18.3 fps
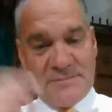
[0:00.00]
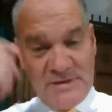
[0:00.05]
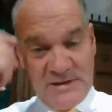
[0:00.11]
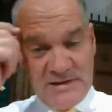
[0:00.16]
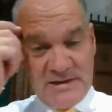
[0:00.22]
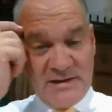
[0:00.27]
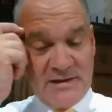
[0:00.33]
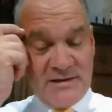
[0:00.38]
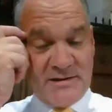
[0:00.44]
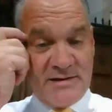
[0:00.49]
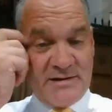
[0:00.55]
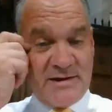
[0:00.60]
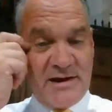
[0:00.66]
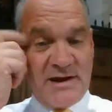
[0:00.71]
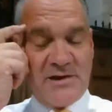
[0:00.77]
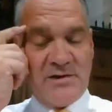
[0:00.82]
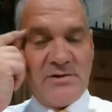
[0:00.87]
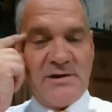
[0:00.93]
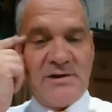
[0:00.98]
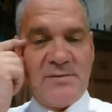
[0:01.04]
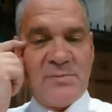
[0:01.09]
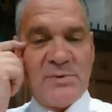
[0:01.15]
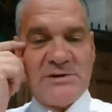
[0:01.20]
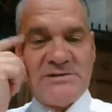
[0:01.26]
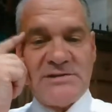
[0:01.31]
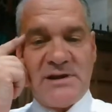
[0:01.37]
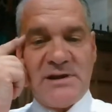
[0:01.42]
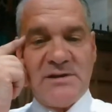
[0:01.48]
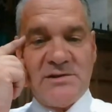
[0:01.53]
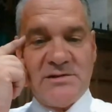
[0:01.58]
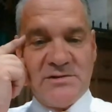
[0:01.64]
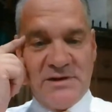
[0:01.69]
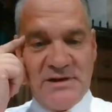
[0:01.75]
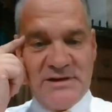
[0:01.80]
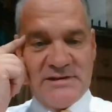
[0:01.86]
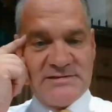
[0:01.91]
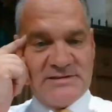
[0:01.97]
in Ireland in
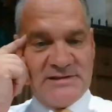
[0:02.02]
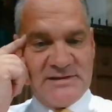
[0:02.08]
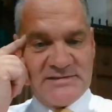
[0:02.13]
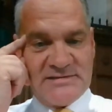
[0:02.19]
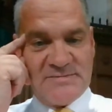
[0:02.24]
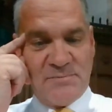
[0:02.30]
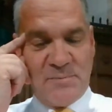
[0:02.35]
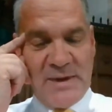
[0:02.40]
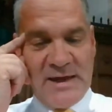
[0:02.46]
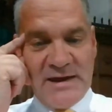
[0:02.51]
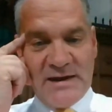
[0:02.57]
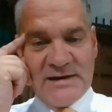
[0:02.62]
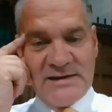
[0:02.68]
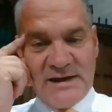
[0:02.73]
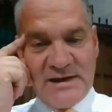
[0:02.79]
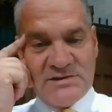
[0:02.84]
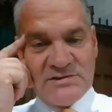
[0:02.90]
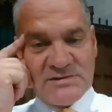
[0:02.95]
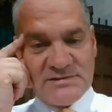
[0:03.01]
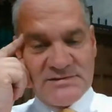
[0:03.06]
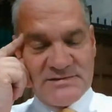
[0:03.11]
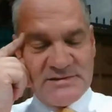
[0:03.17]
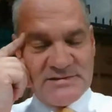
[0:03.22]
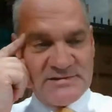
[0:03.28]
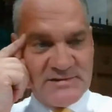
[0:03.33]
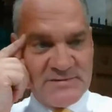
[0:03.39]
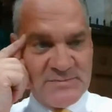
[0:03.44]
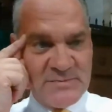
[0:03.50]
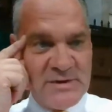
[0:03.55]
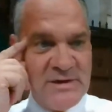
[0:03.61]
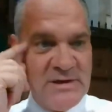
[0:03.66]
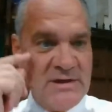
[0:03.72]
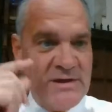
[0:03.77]
particular is this penitential system,